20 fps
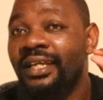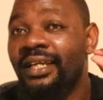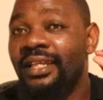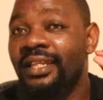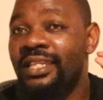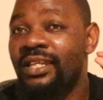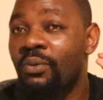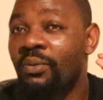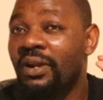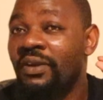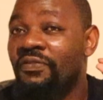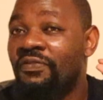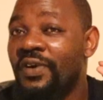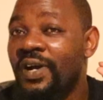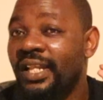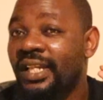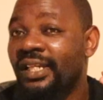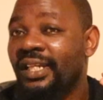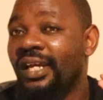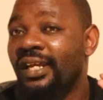they will
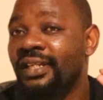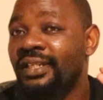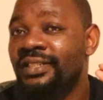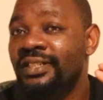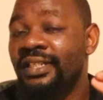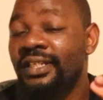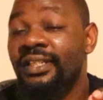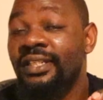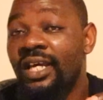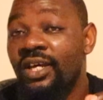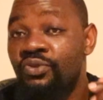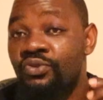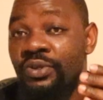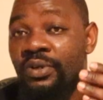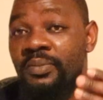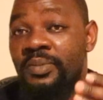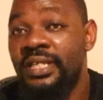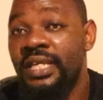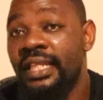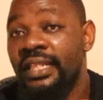find clarity in their
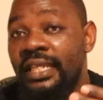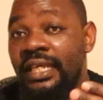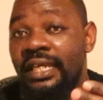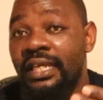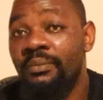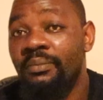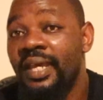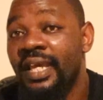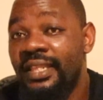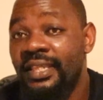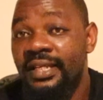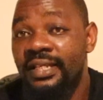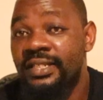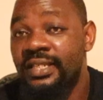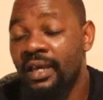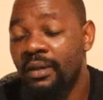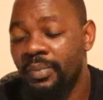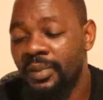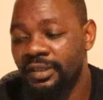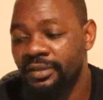dreams and they can make things
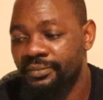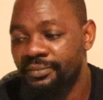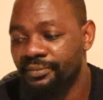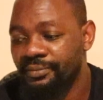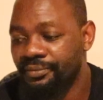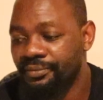happen.